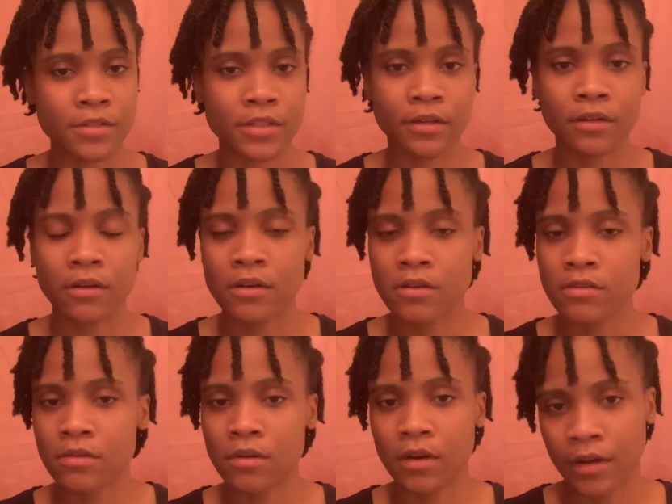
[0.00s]
There are
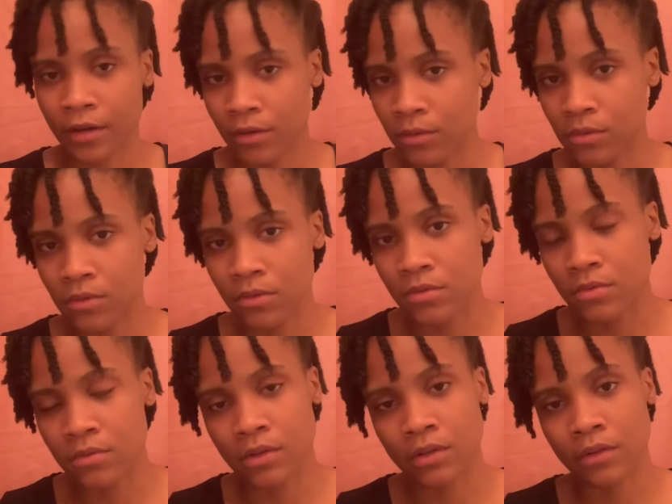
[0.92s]
also articles
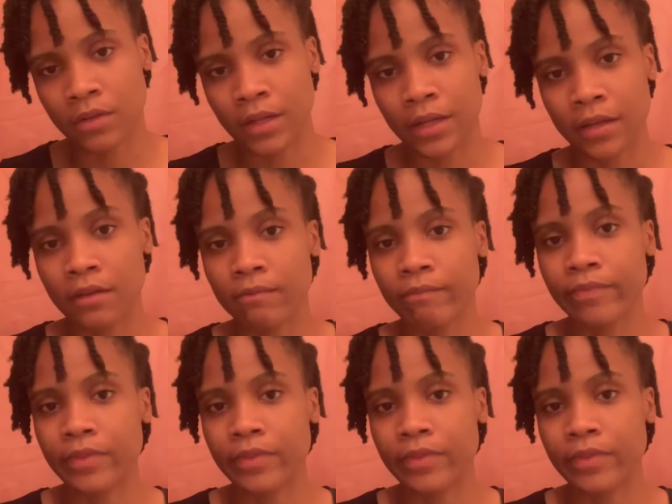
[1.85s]
on, like,